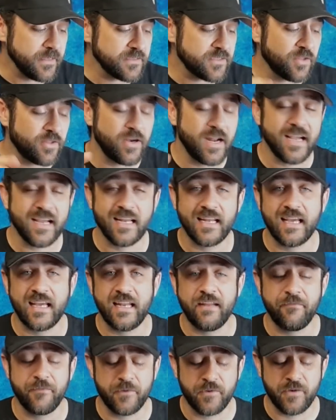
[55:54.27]
So they're not going to
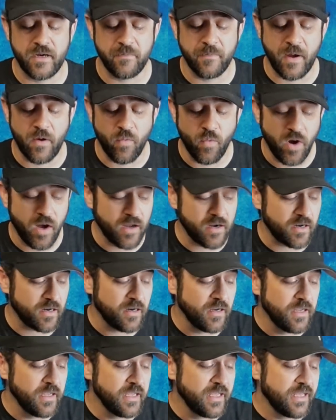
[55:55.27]
get infiltrated by
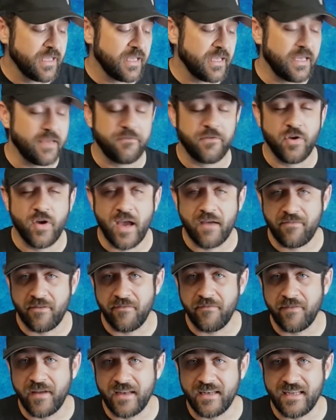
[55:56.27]
water if you
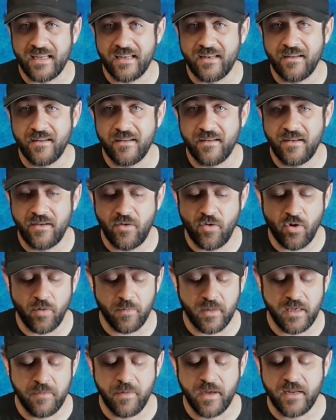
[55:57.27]
haven't vented normally.